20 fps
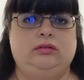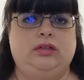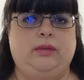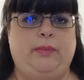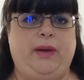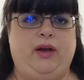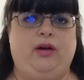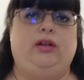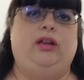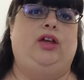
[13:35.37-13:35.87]
the
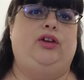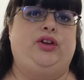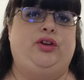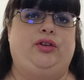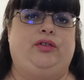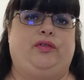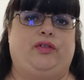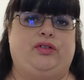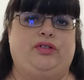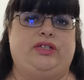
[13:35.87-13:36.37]
parallel
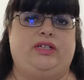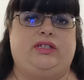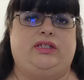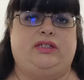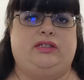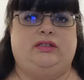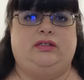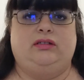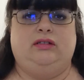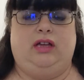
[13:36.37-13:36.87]

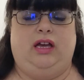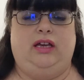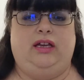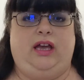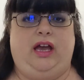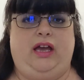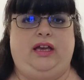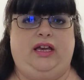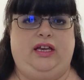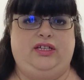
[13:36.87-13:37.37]
universes,
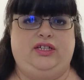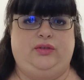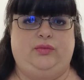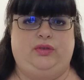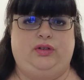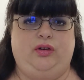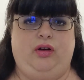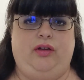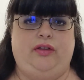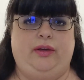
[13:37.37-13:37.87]
I guess you
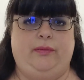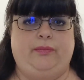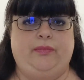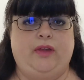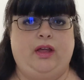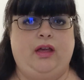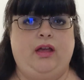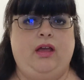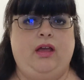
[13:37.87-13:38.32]
would call them.